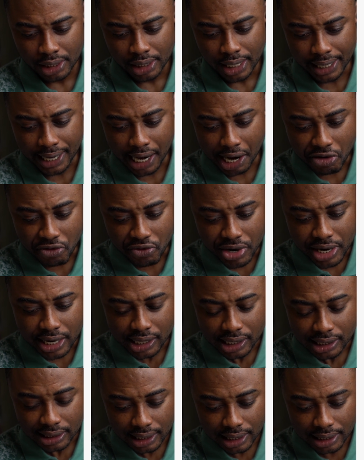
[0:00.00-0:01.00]
And I read,
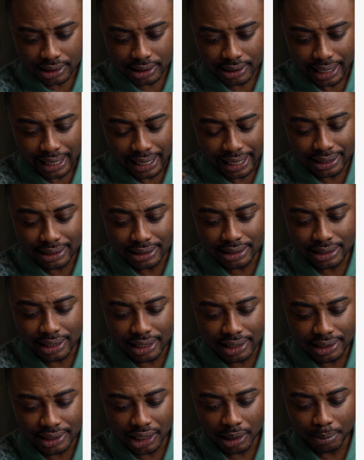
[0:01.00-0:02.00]
he says, the
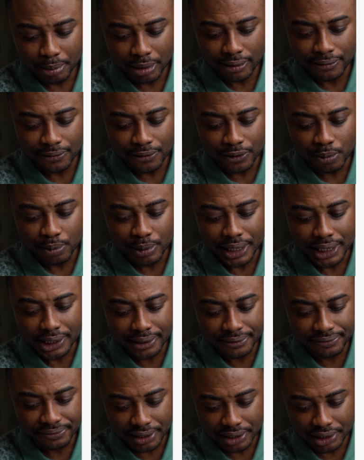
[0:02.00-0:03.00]
NCA shall perform
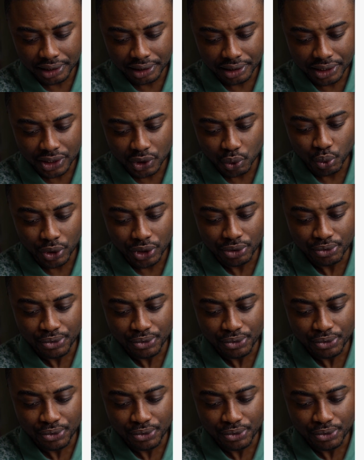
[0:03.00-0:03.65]
its functions with